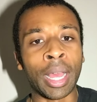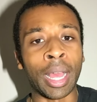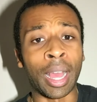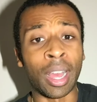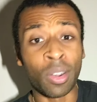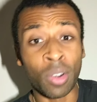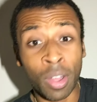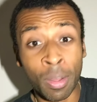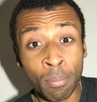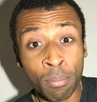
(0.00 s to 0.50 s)

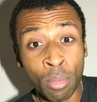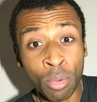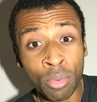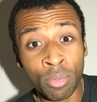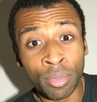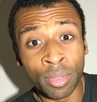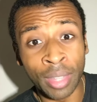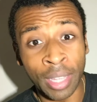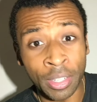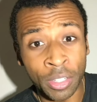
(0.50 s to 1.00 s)
How do I
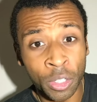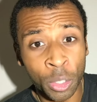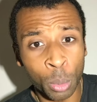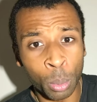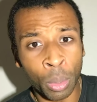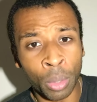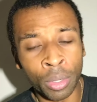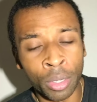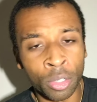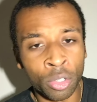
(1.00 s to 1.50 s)
move in that
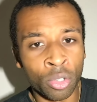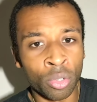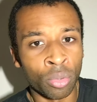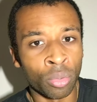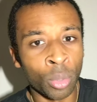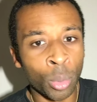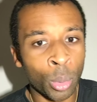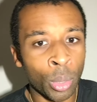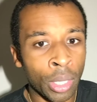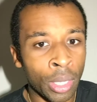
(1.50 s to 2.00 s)
spirit and
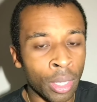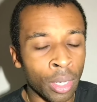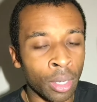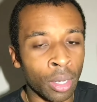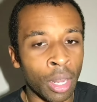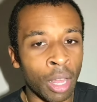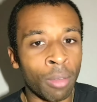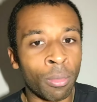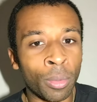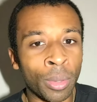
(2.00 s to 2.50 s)
truth
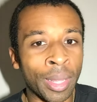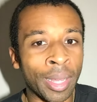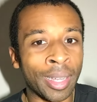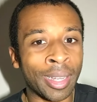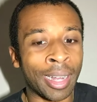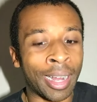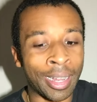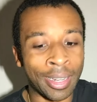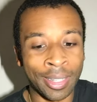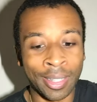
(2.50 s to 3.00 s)
level
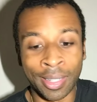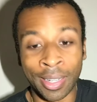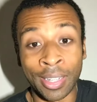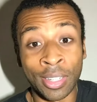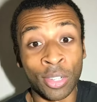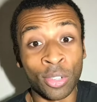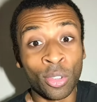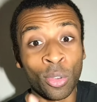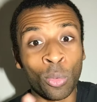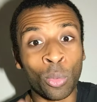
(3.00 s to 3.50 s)
that God
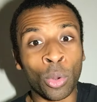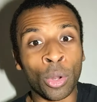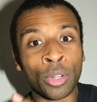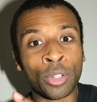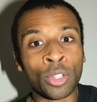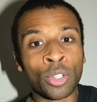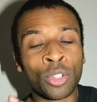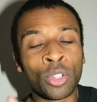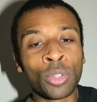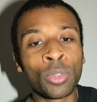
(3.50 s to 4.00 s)
says in the
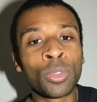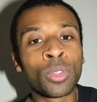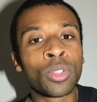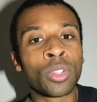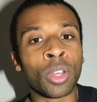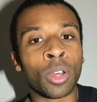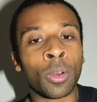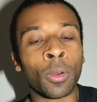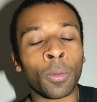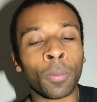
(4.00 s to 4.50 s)
Word to do
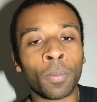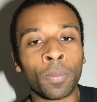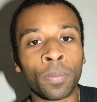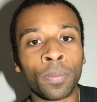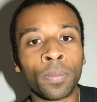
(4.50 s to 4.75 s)
so?